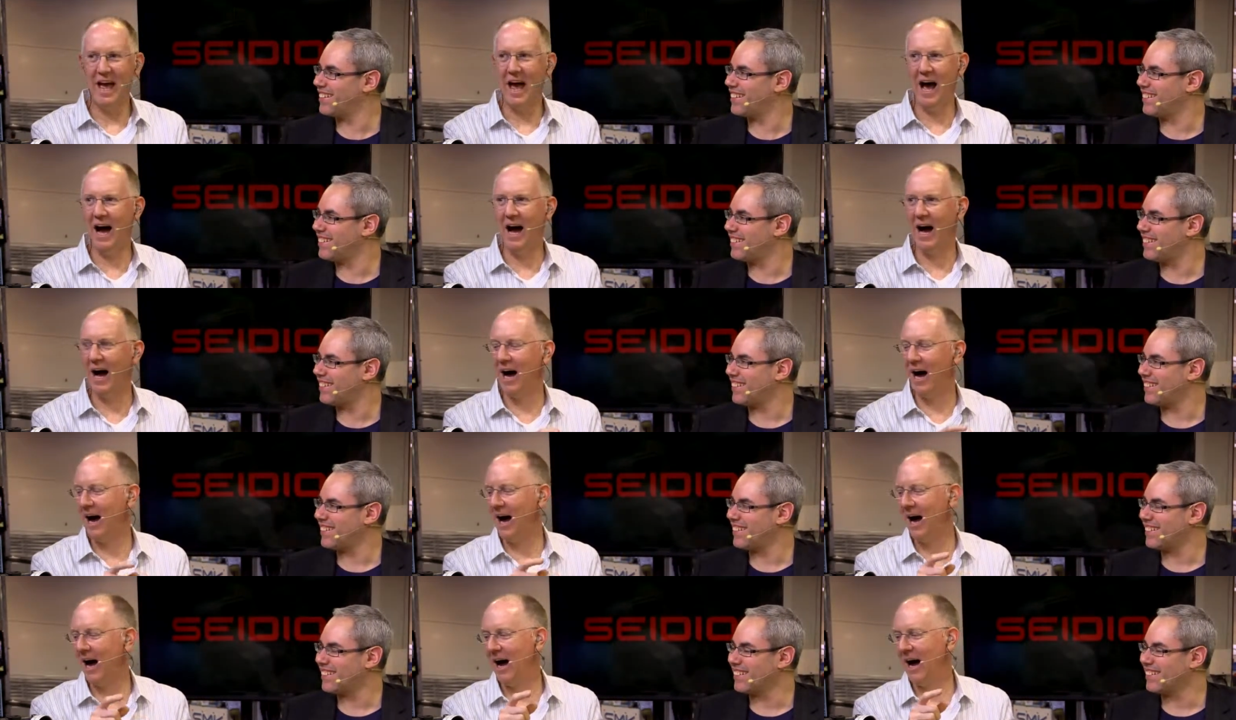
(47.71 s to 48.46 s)

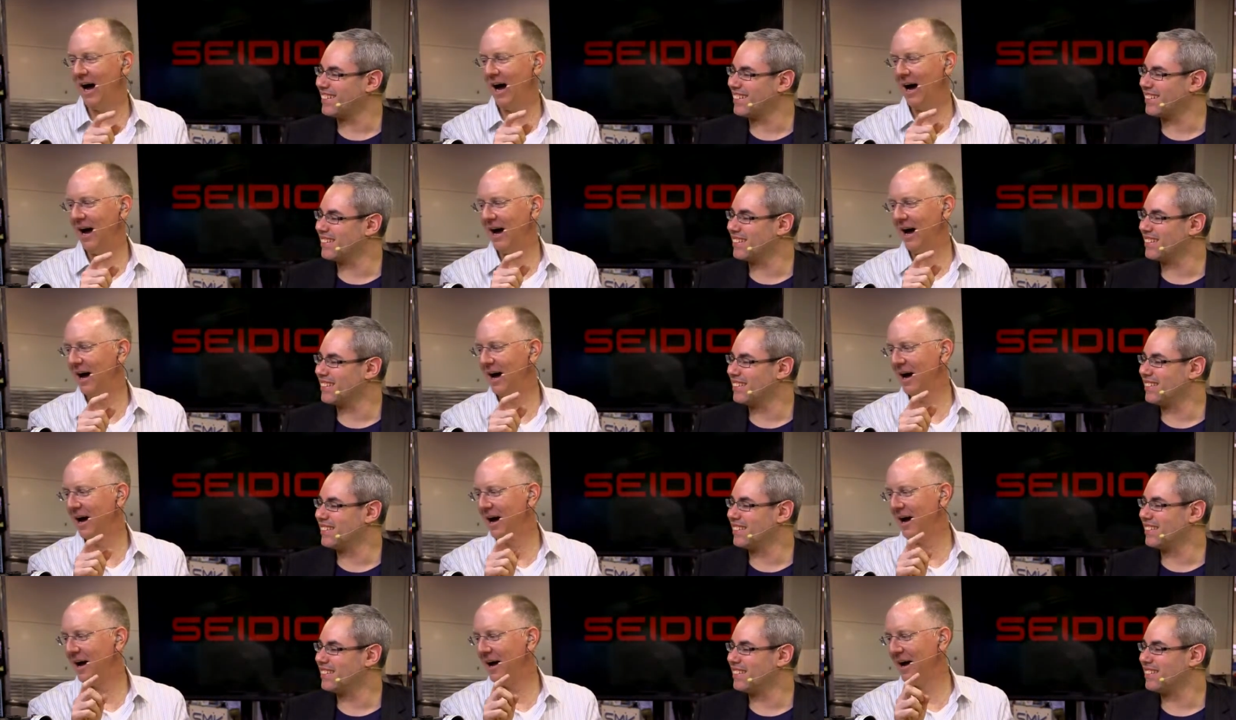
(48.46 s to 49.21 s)
Speaker 1: Uh,
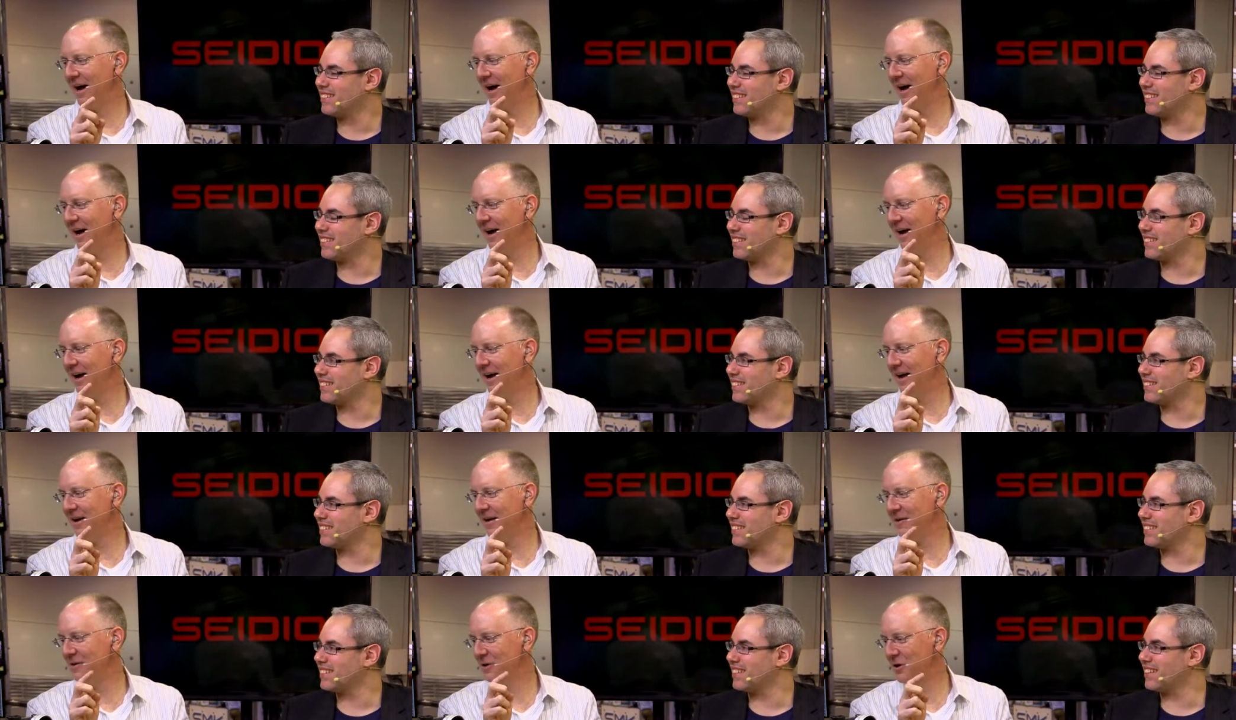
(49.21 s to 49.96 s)

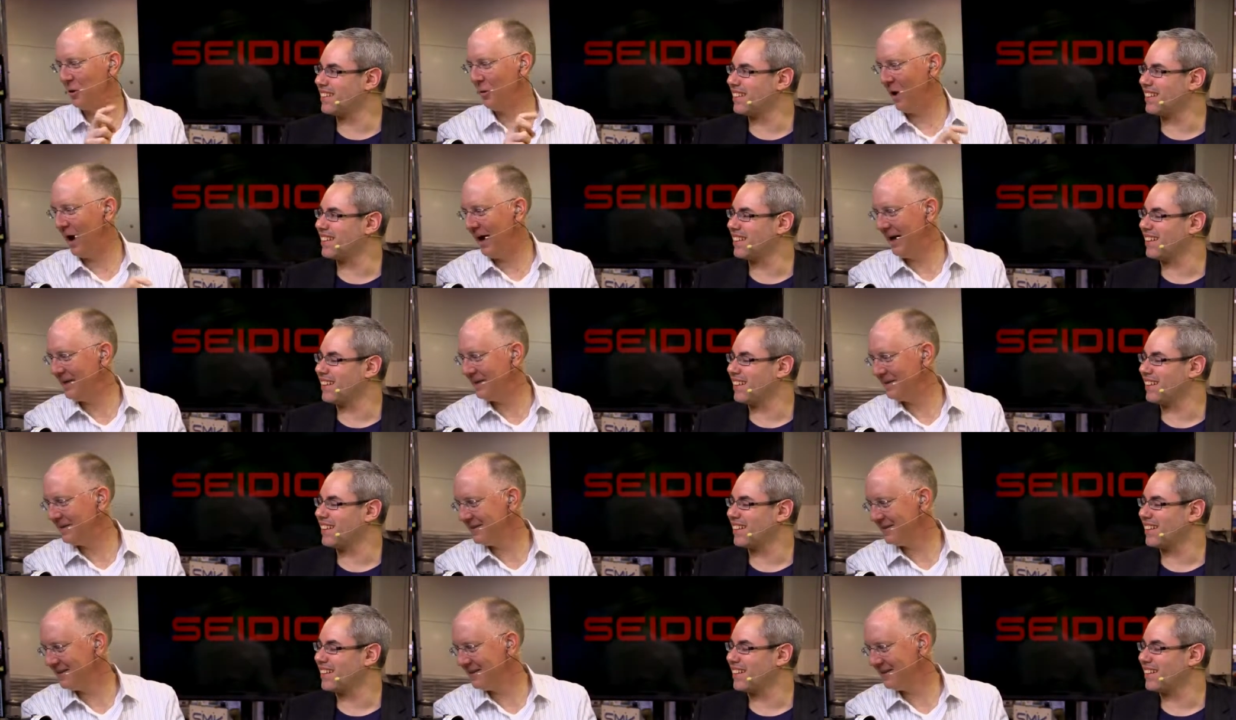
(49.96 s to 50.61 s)
do what?